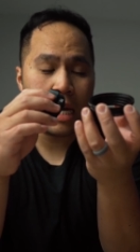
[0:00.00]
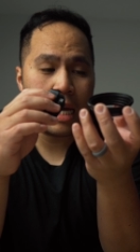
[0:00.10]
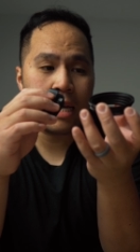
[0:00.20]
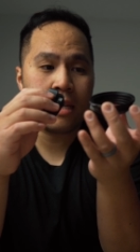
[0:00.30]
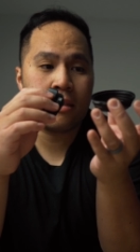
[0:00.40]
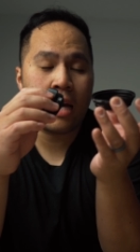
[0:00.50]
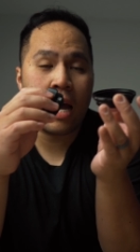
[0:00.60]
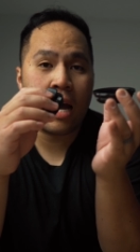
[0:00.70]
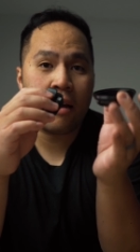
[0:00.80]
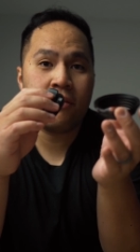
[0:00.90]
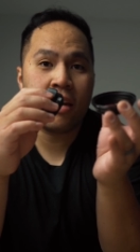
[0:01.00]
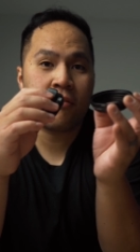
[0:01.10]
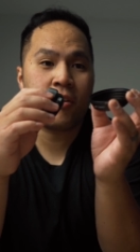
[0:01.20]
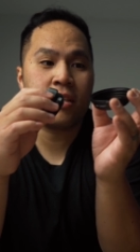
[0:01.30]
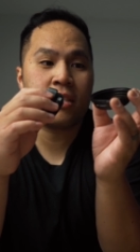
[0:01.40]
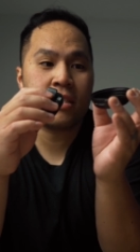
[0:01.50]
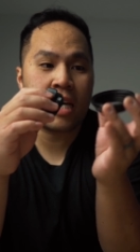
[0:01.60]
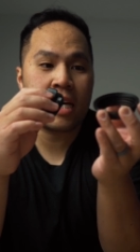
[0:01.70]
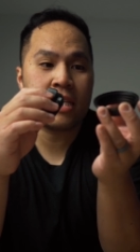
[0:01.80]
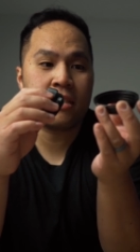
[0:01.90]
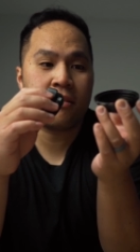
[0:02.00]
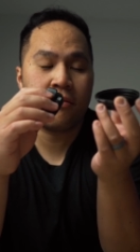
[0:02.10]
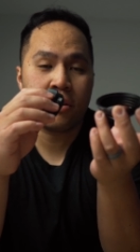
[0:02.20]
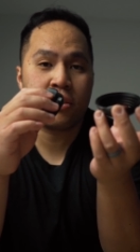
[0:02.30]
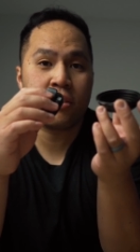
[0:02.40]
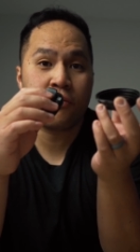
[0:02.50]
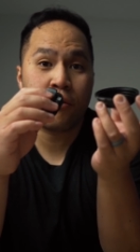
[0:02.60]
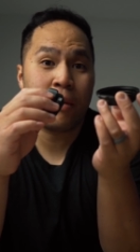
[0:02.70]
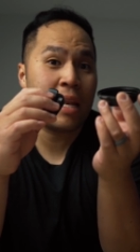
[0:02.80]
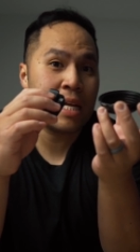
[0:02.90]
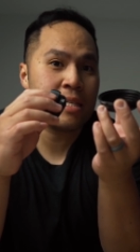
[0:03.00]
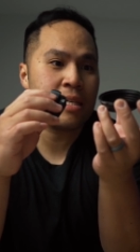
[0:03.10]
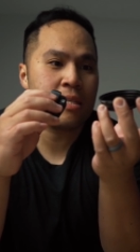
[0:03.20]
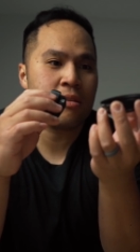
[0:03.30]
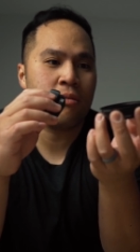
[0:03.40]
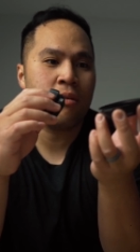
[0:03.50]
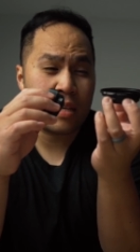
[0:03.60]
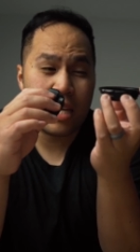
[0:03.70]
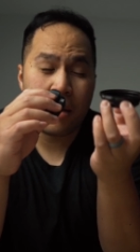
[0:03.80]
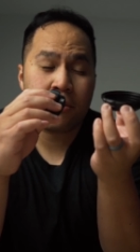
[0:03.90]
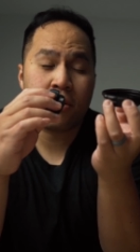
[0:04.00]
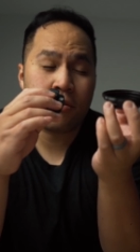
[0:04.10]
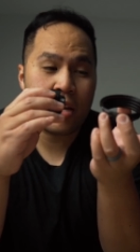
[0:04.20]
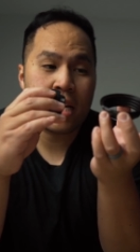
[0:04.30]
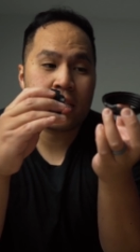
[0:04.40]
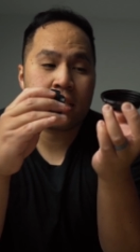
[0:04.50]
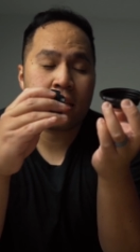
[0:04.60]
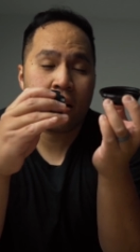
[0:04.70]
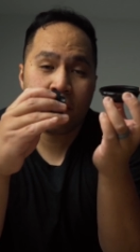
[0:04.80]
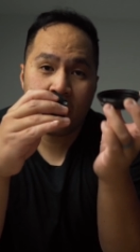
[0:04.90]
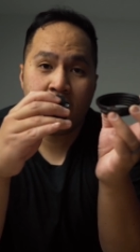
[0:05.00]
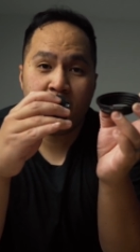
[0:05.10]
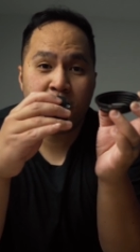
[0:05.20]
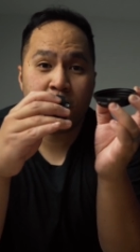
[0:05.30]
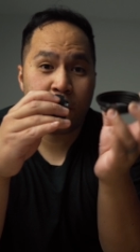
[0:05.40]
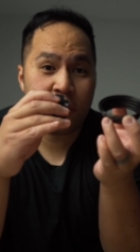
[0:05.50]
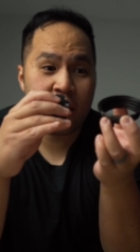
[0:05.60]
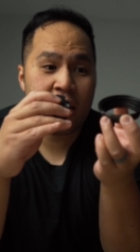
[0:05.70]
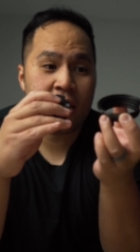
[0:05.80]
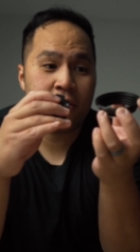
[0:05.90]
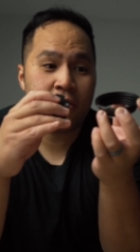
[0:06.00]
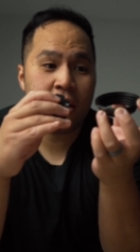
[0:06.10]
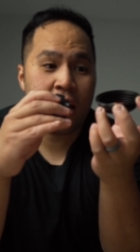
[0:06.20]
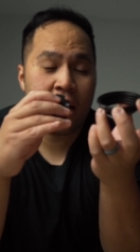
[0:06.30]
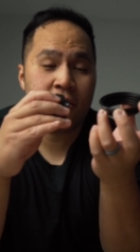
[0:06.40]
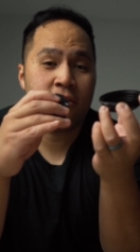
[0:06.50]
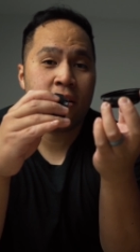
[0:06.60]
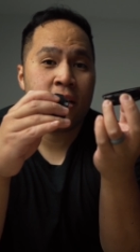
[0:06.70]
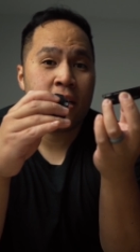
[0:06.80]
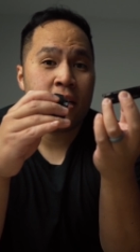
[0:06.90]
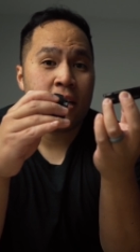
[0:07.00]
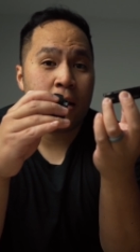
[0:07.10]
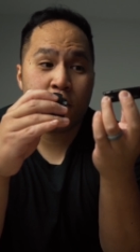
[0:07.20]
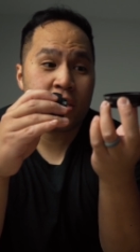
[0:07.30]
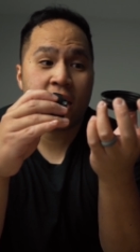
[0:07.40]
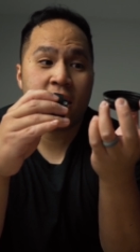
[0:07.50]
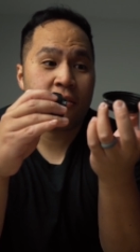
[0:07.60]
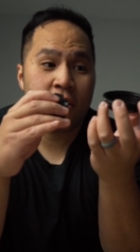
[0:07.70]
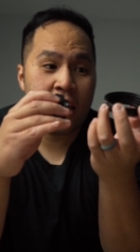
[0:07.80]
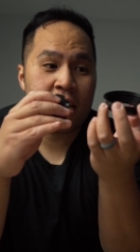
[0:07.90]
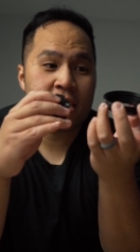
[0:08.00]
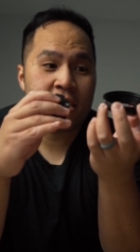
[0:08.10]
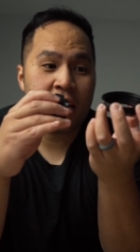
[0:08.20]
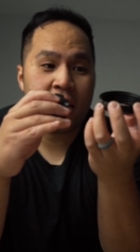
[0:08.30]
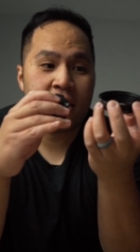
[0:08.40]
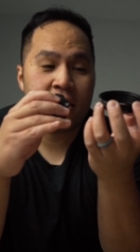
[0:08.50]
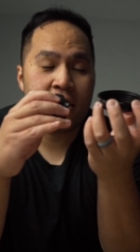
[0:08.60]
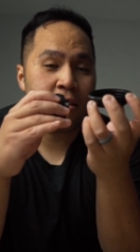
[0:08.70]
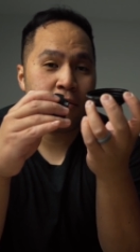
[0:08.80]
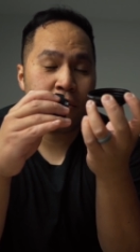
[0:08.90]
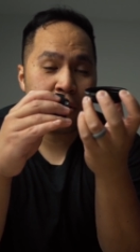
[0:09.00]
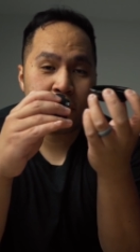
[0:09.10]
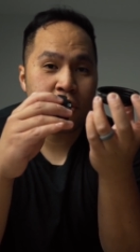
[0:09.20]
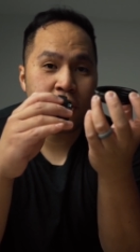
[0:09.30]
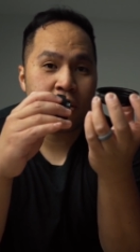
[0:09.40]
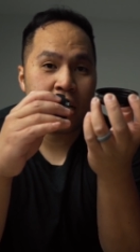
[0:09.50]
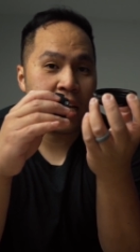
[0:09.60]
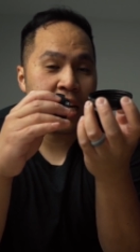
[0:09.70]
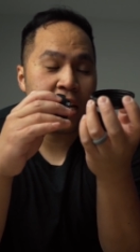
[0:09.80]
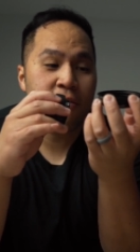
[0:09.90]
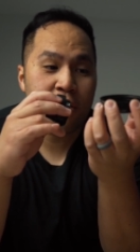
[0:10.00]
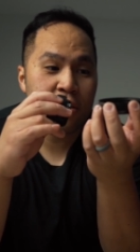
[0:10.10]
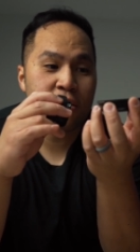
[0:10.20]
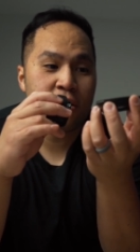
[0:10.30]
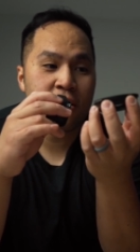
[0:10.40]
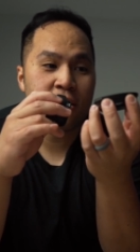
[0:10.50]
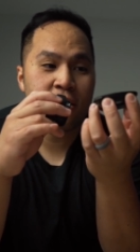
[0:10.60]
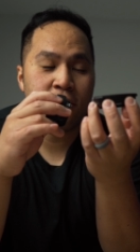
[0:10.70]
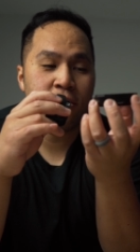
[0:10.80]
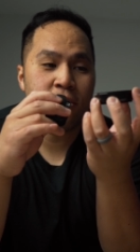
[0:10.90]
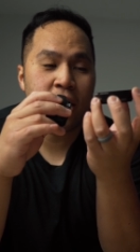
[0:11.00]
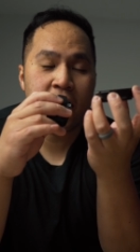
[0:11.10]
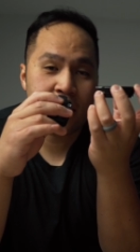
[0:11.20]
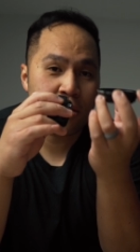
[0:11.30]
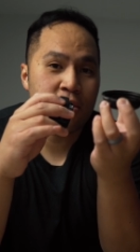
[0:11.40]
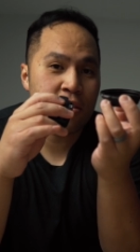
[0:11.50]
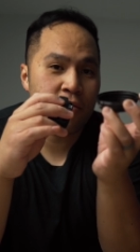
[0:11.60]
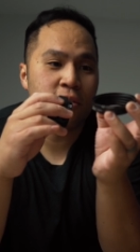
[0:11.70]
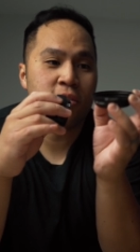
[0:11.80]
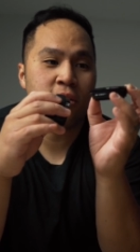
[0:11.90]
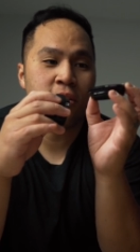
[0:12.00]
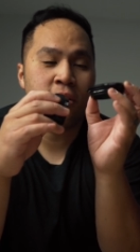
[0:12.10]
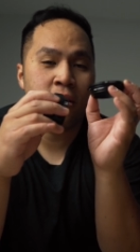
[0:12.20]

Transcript: And I have different size filters for my lenses, so adapter rings are very helpful for that. If I'm using a different lens and I need a filter, so I can still use the filter